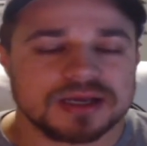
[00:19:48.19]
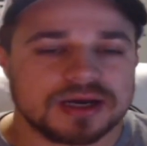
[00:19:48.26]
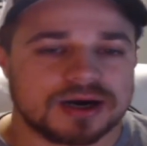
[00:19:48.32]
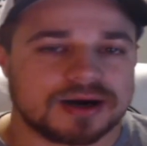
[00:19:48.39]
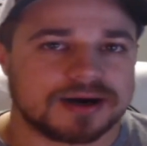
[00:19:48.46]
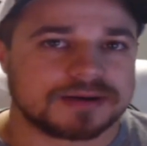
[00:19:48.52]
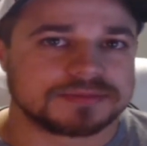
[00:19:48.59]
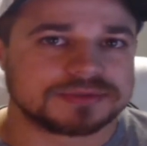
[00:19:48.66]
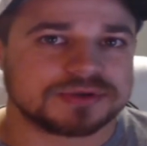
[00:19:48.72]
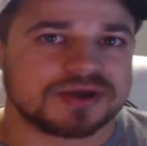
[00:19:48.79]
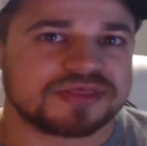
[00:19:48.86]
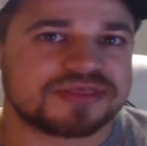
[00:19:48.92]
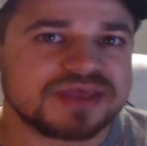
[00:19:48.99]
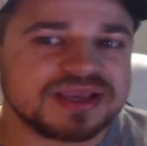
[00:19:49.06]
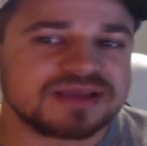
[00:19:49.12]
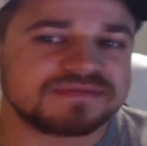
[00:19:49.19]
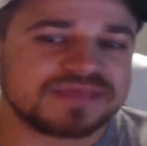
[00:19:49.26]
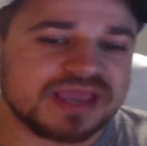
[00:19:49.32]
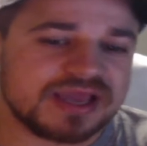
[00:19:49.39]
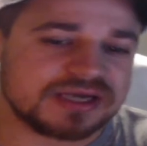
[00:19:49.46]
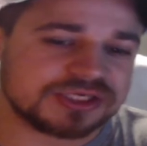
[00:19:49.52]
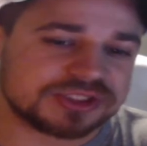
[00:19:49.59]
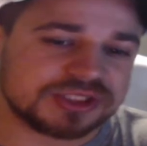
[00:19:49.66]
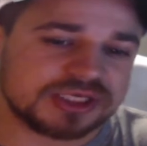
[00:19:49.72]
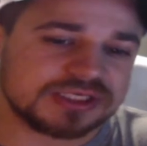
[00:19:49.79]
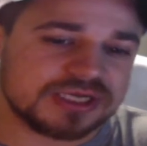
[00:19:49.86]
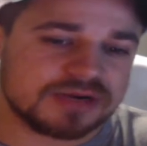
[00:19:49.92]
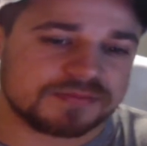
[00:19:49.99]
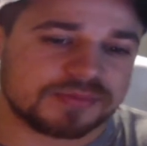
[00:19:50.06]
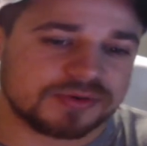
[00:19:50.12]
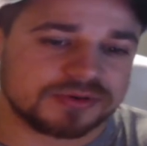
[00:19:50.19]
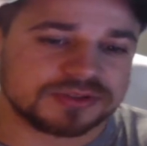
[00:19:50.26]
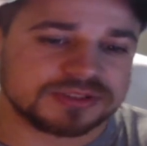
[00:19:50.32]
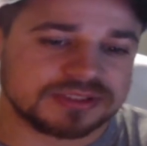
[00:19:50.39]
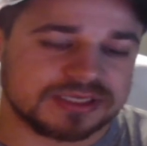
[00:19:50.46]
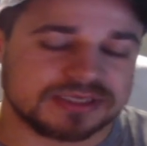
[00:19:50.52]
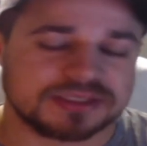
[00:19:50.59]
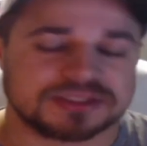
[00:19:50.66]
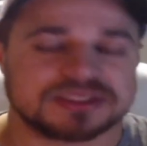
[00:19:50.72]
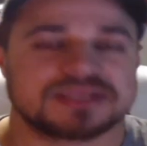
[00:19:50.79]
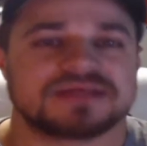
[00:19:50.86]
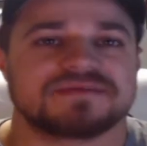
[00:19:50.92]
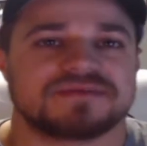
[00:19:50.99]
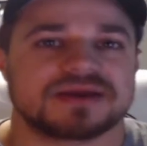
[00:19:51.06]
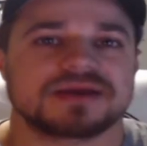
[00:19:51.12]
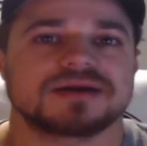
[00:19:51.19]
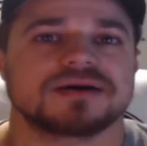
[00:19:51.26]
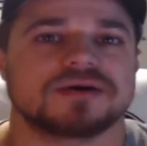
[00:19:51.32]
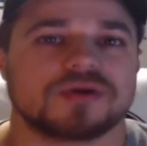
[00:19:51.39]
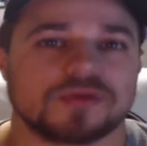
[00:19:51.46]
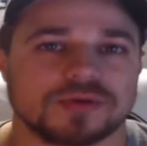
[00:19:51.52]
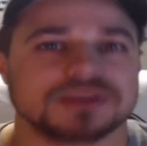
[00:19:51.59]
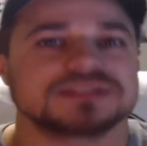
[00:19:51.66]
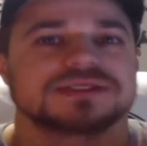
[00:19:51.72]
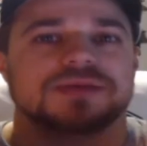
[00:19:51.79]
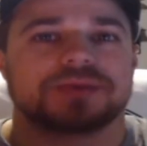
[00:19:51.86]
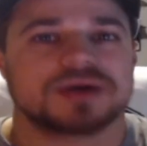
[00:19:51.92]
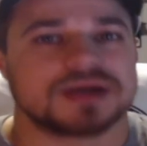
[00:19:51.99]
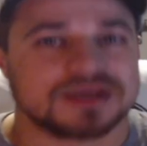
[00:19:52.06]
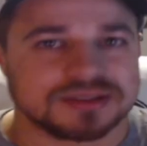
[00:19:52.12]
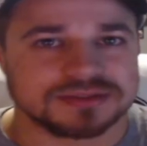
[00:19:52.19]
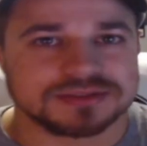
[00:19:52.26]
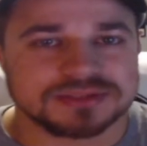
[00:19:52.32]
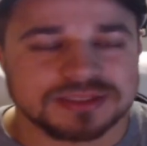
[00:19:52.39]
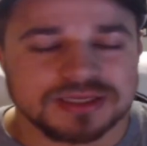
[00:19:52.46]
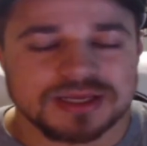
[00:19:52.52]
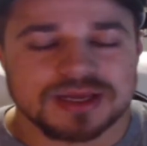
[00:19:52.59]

Um, so I think if they had a shutdown person, I understand that Vega went somewhere else,